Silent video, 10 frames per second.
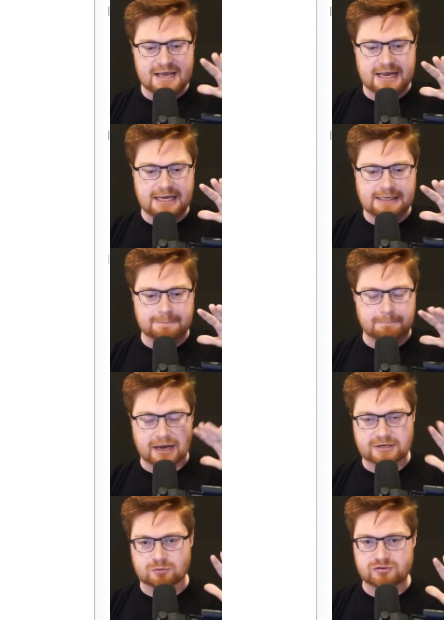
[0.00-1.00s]
a
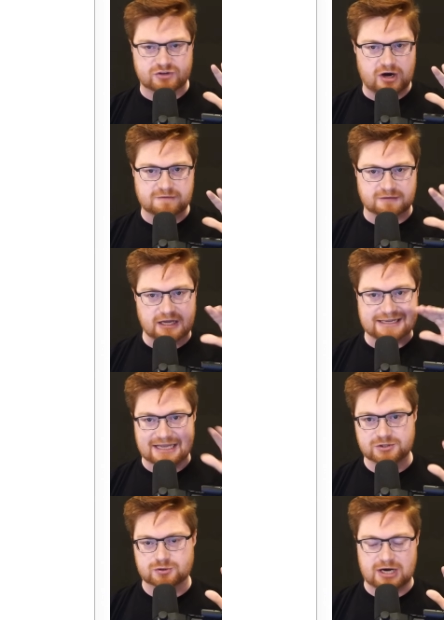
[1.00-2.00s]
Microsoft like
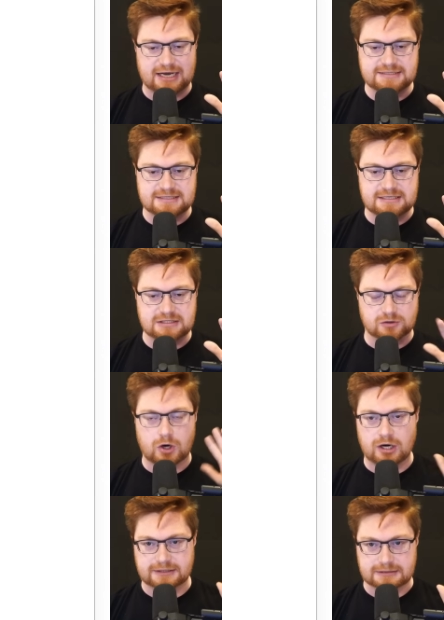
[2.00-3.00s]
Entra I D
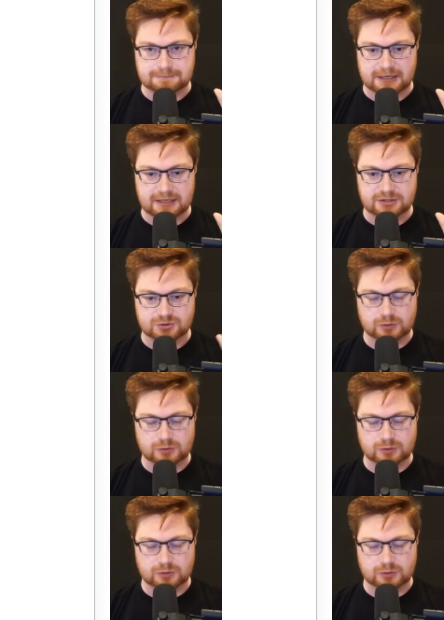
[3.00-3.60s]
login page,